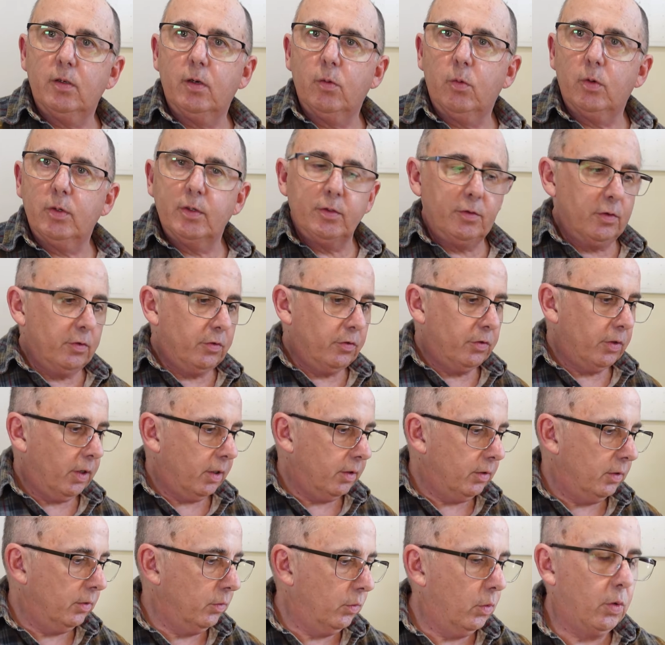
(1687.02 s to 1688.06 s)
I wanted to show
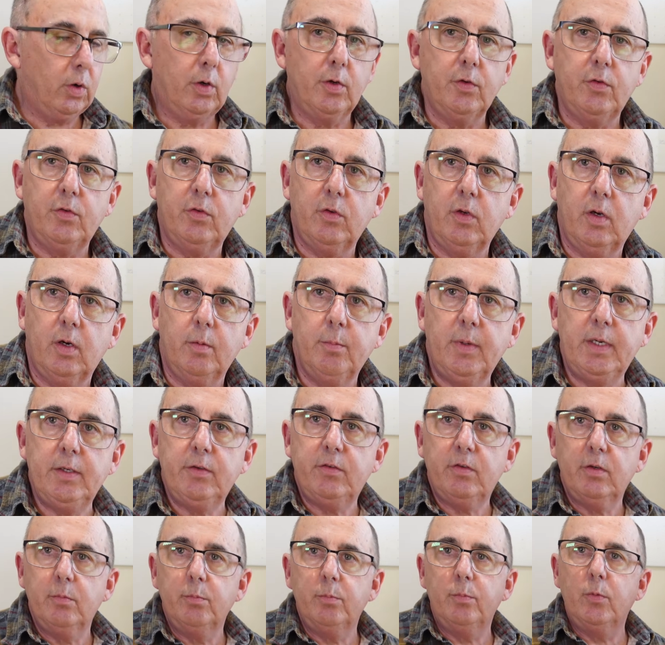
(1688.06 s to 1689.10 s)
you was, I
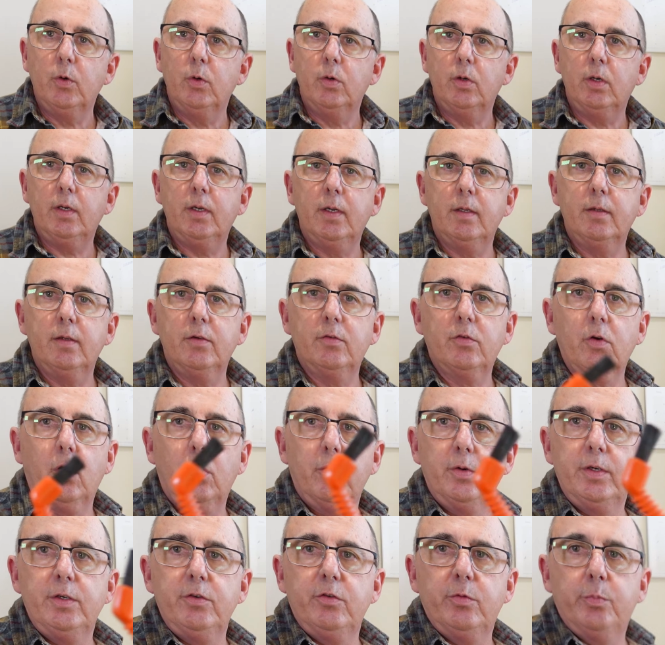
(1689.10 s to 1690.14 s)
mentioned earlier this
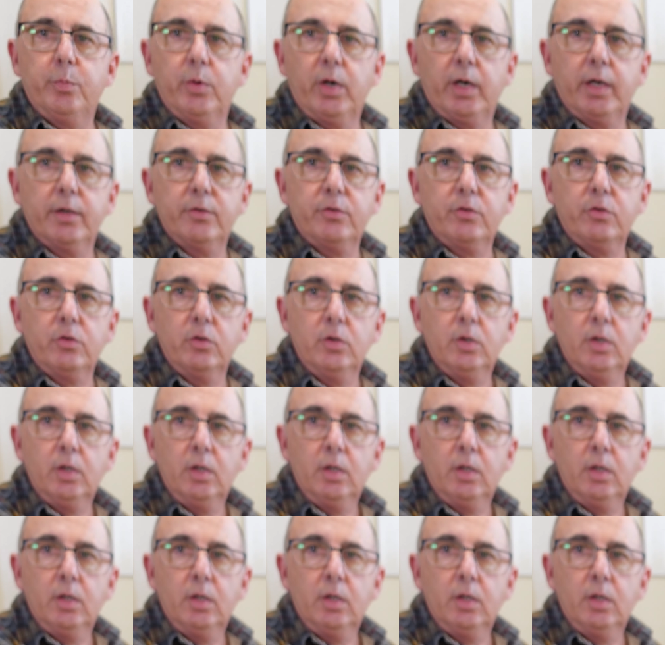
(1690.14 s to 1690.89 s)
orange brush,